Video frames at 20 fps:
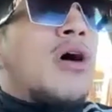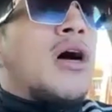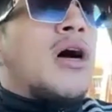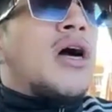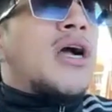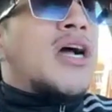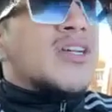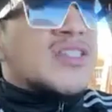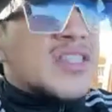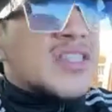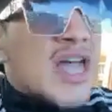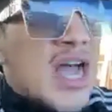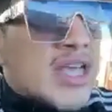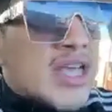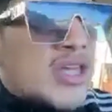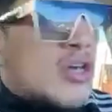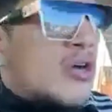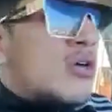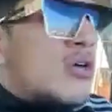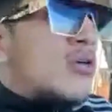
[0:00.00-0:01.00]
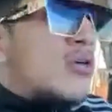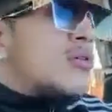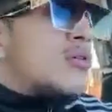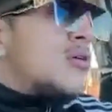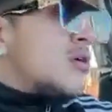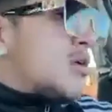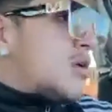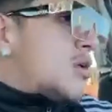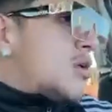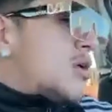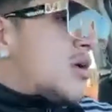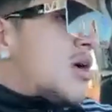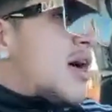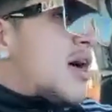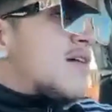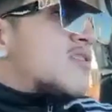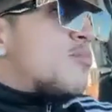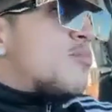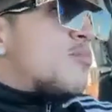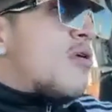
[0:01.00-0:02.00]
Castaño. I've
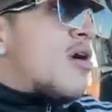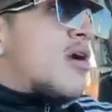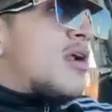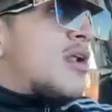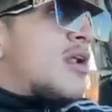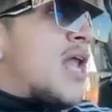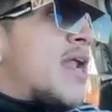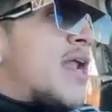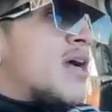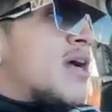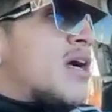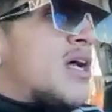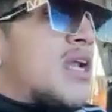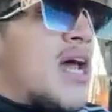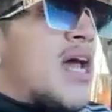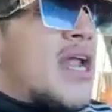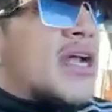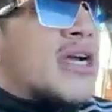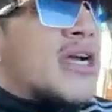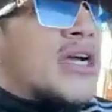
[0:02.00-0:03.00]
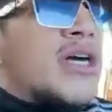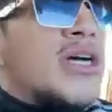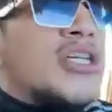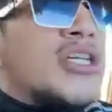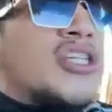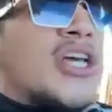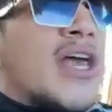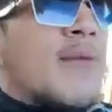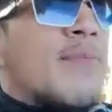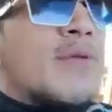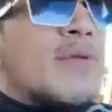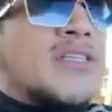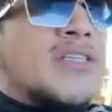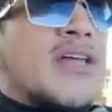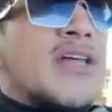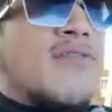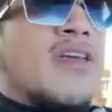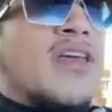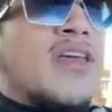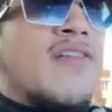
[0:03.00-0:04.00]
sparred a lot of good champions that
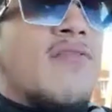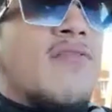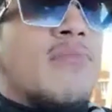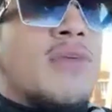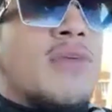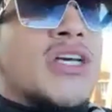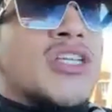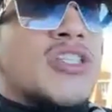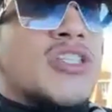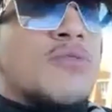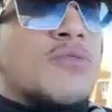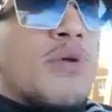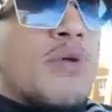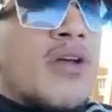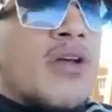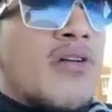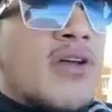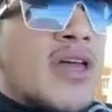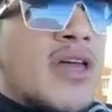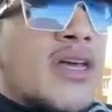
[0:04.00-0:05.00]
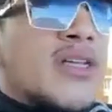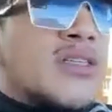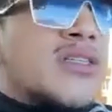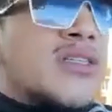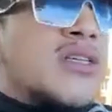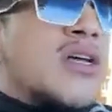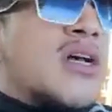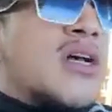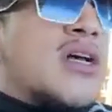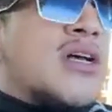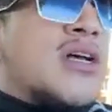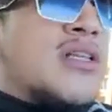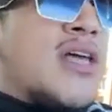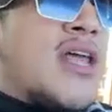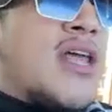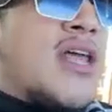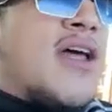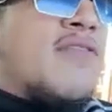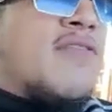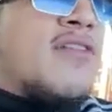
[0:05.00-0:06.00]
have given me experience,
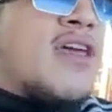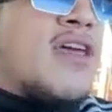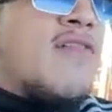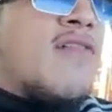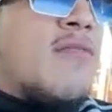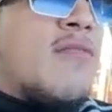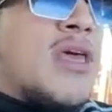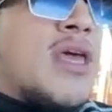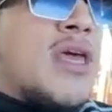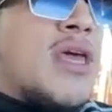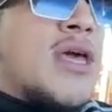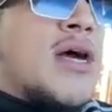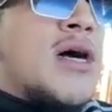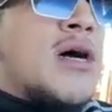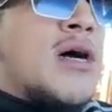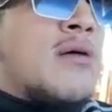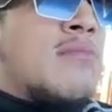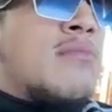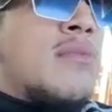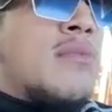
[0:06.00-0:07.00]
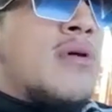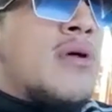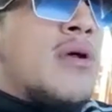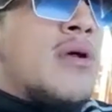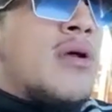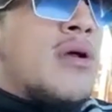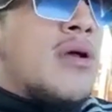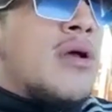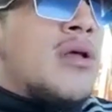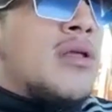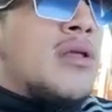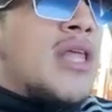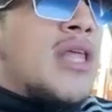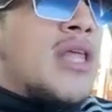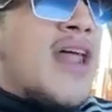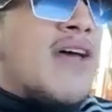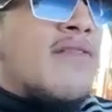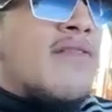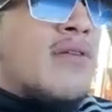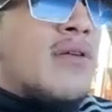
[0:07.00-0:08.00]
that have given me that
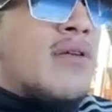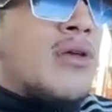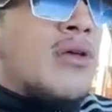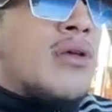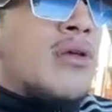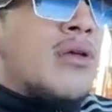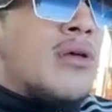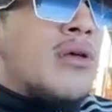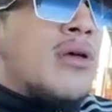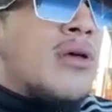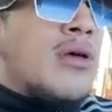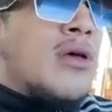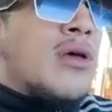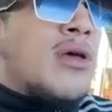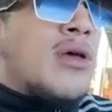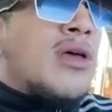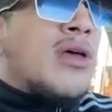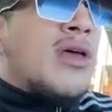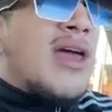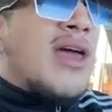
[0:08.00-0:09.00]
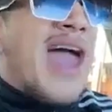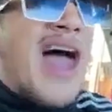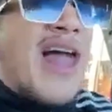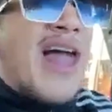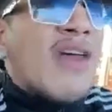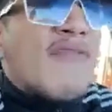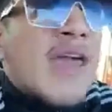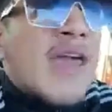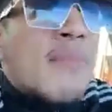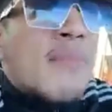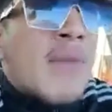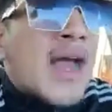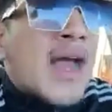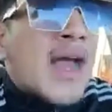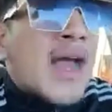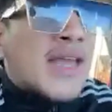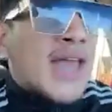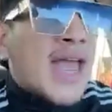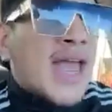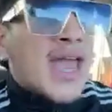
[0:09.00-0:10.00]
have elevate my
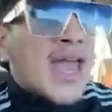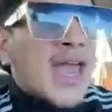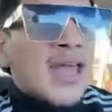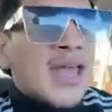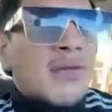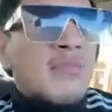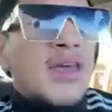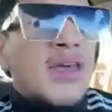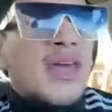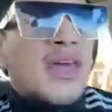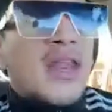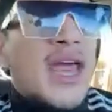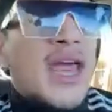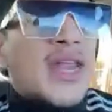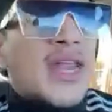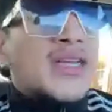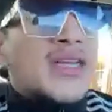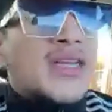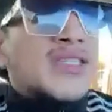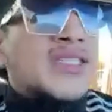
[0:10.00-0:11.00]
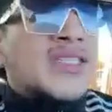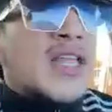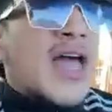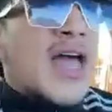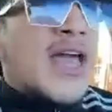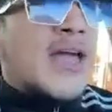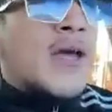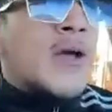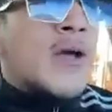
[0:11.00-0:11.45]
game, and it's like